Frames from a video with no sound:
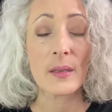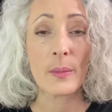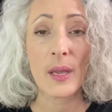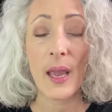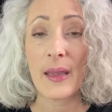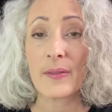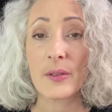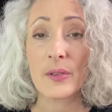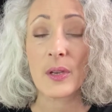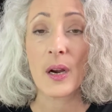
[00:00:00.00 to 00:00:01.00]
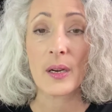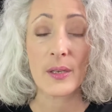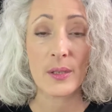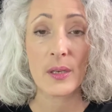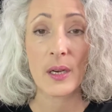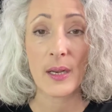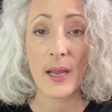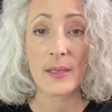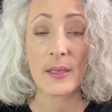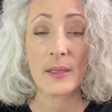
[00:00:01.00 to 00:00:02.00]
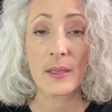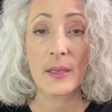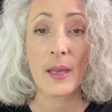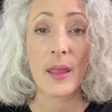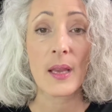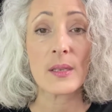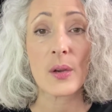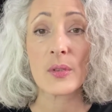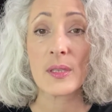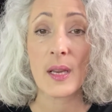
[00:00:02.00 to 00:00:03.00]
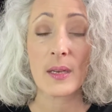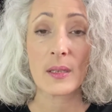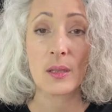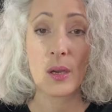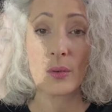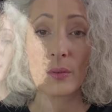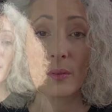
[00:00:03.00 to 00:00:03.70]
and behaviors are interconnected. They don't stand alone.